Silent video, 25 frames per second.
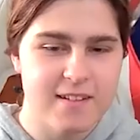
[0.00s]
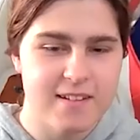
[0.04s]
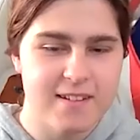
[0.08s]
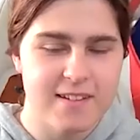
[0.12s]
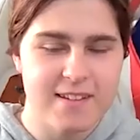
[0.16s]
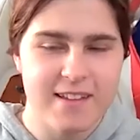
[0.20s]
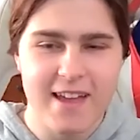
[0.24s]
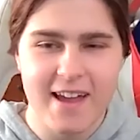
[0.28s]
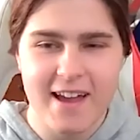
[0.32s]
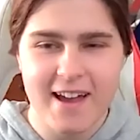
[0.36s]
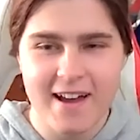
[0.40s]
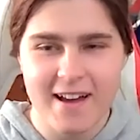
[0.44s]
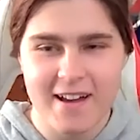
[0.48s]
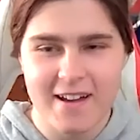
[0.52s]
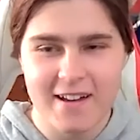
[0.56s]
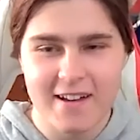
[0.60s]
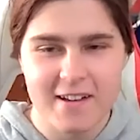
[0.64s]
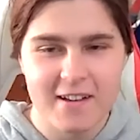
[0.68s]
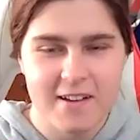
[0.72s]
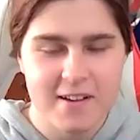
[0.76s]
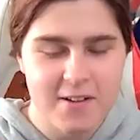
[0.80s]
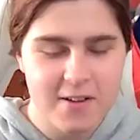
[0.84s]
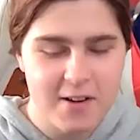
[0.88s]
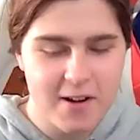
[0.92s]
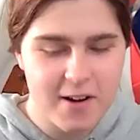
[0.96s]
Yeah,
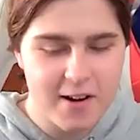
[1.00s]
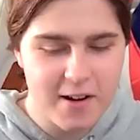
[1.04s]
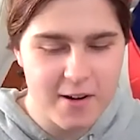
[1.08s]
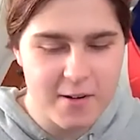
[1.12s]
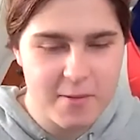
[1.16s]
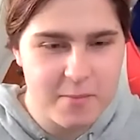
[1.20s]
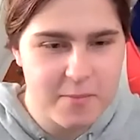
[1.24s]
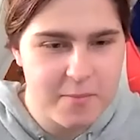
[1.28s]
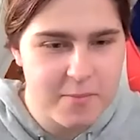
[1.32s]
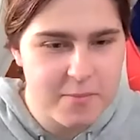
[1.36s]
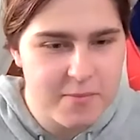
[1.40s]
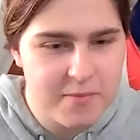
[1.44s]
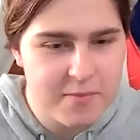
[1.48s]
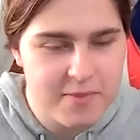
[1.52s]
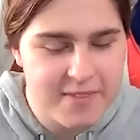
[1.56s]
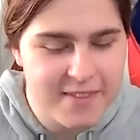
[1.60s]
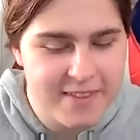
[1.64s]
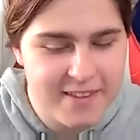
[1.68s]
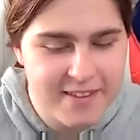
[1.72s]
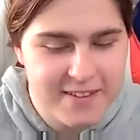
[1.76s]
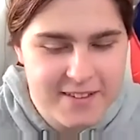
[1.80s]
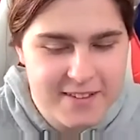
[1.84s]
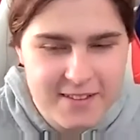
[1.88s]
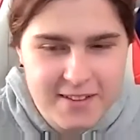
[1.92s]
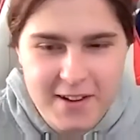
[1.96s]

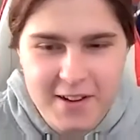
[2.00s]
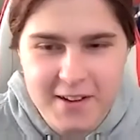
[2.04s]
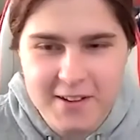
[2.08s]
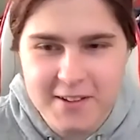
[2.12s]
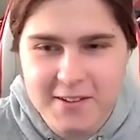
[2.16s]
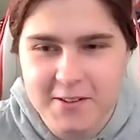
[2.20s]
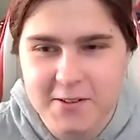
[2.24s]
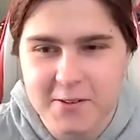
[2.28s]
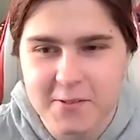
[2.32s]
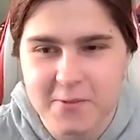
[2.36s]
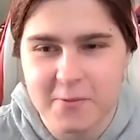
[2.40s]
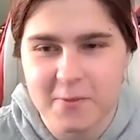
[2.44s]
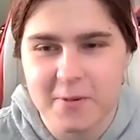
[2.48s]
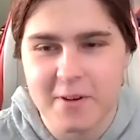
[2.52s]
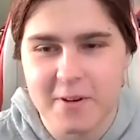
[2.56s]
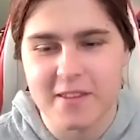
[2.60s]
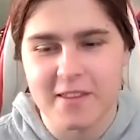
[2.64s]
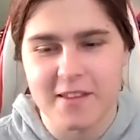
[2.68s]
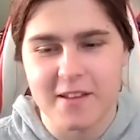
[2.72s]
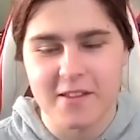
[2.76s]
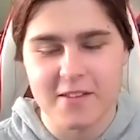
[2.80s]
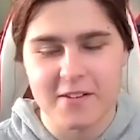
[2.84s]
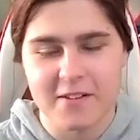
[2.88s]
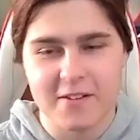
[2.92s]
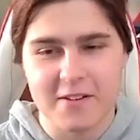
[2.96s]
this is also one of
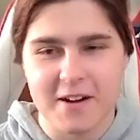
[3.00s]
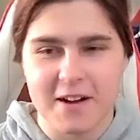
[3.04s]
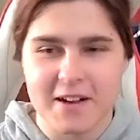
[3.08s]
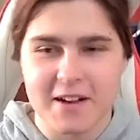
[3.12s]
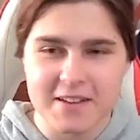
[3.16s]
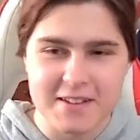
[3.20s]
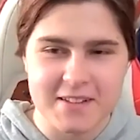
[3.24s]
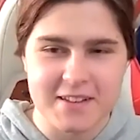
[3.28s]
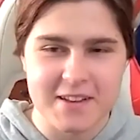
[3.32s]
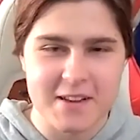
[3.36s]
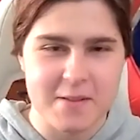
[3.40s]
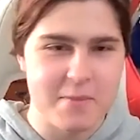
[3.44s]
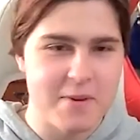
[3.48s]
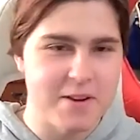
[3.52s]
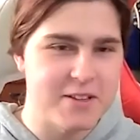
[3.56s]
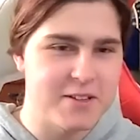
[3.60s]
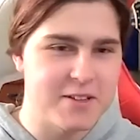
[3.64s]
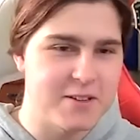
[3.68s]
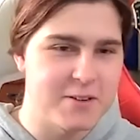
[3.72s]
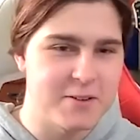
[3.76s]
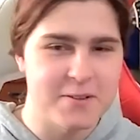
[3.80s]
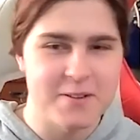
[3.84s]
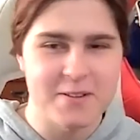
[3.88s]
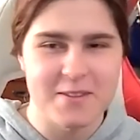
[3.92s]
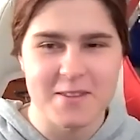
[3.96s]
the other classes I
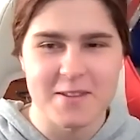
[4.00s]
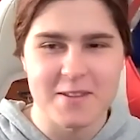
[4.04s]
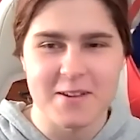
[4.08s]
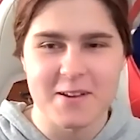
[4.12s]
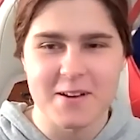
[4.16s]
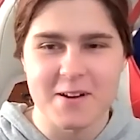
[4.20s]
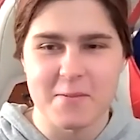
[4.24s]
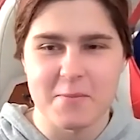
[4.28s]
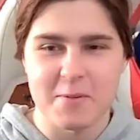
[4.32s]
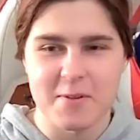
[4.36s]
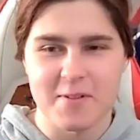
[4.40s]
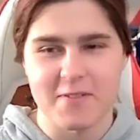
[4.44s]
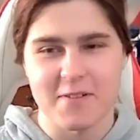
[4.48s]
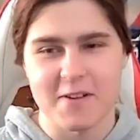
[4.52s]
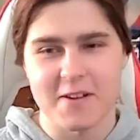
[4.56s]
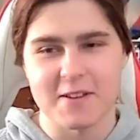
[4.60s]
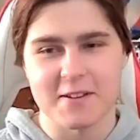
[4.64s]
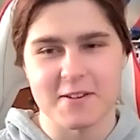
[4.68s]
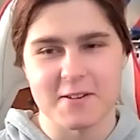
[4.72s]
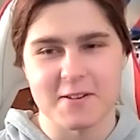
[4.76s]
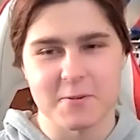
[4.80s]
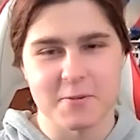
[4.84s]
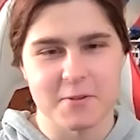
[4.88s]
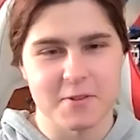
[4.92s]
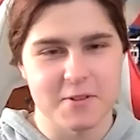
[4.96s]
mentioned. The
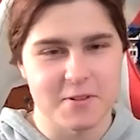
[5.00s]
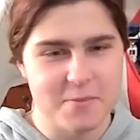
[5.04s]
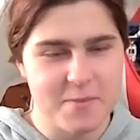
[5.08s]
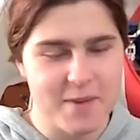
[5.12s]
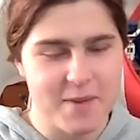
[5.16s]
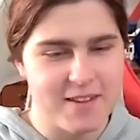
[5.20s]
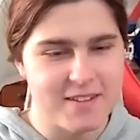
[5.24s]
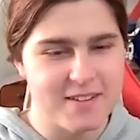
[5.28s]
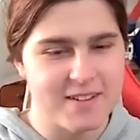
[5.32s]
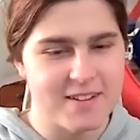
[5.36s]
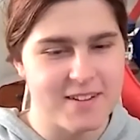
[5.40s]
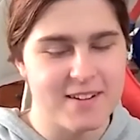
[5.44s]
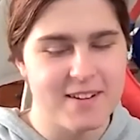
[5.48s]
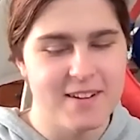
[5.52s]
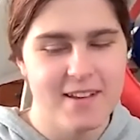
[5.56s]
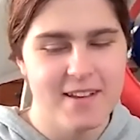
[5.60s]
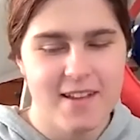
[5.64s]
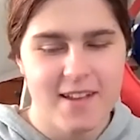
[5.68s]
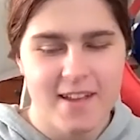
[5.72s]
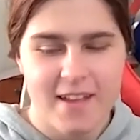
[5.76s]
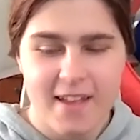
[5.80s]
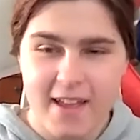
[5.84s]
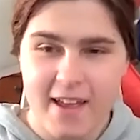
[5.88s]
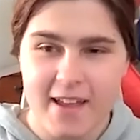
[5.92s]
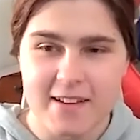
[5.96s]
professor was amazing.
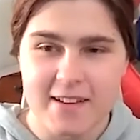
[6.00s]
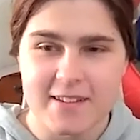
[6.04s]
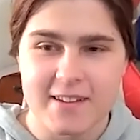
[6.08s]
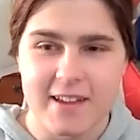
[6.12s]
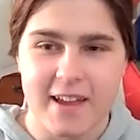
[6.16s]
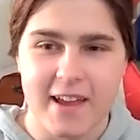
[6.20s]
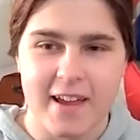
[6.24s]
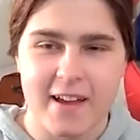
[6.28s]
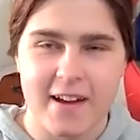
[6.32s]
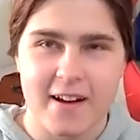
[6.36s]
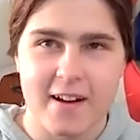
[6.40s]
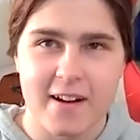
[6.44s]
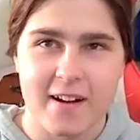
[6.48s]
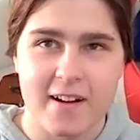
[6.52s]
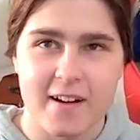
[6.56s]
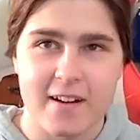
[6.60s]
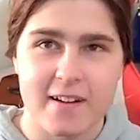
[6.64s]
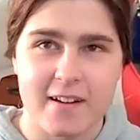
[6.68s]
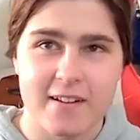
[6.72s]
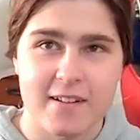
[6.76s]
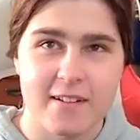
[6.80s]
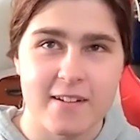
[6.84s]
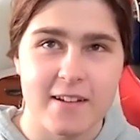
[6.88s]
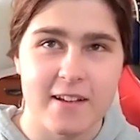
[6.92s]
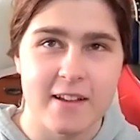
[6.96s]
It's
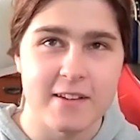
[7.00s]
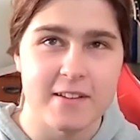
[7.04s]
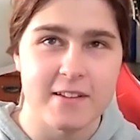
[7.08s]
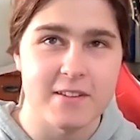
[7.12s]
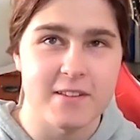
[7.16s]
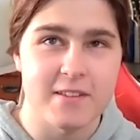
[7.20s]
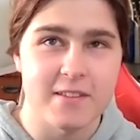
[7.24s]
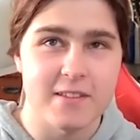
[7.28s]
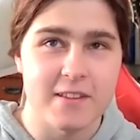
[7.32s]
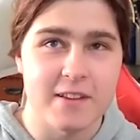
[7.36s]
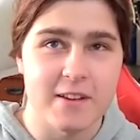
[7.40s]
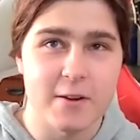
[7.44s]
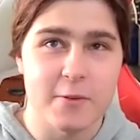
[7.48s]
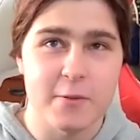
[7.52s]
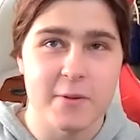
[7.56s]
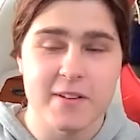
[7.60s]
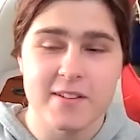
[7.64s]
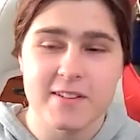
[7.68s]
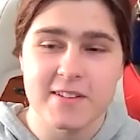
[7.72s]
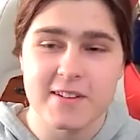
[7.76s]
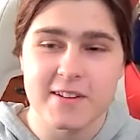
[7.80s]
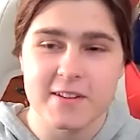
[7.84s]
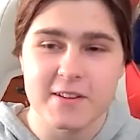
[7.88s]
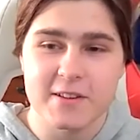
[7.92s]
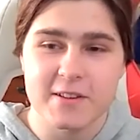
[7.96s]
it's
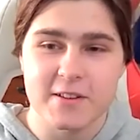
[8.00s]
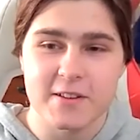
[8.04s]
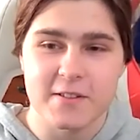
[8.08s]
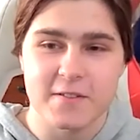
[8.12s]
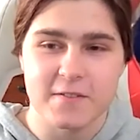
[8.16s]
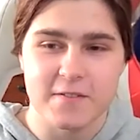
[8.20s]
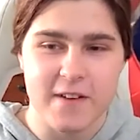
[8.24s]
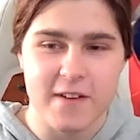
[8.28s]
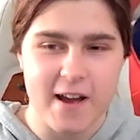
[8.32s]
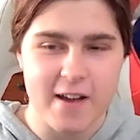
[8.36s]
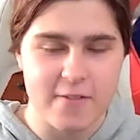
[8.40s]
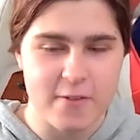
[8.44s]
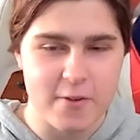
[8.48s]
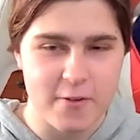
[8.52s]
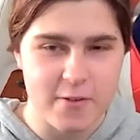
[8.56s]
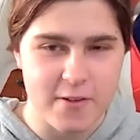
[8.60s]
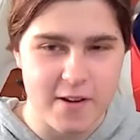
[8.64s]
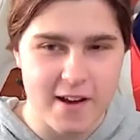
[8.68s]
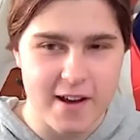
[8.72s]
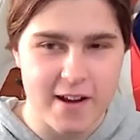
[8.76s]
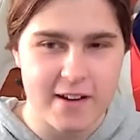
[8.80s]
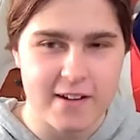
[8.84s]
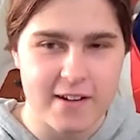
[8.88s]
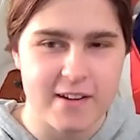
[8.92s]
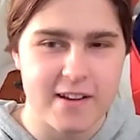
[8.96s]
Linguistics
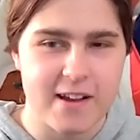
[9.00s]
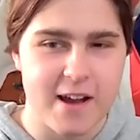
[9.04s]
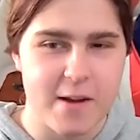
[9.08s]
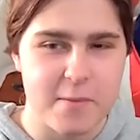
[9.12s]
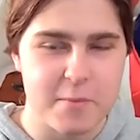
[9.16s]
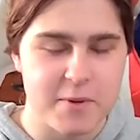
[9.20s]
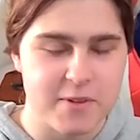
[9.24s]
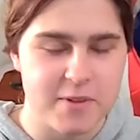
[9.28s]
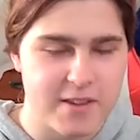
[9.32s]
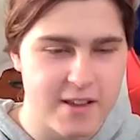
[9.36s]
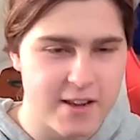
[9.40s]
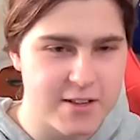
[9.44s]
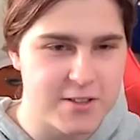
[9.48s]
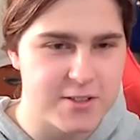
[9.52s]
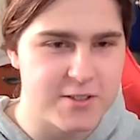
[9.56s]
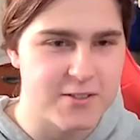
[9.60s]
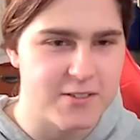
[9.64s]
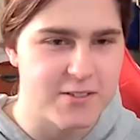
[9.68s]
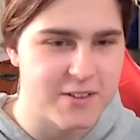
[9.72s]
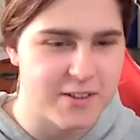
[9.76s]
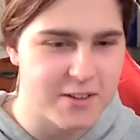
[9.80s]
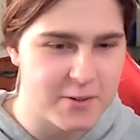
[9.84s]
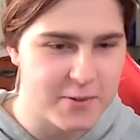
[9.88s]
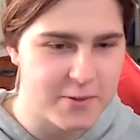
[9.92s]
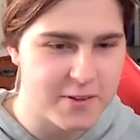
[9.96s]
509,
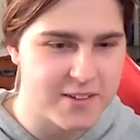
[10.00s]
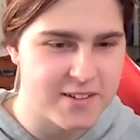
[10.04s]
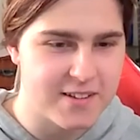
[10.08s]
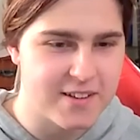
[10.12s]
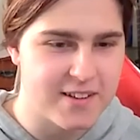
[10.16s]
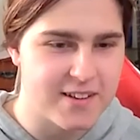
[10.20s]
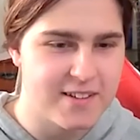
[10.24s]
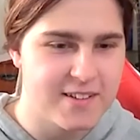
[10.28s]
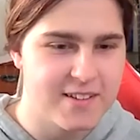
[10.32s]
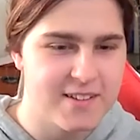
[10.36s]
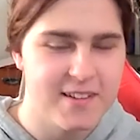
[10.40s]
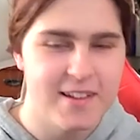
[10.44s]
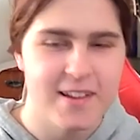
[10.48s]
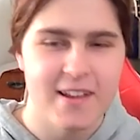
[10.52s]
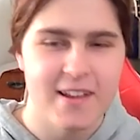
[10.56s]
Computational Linguistics,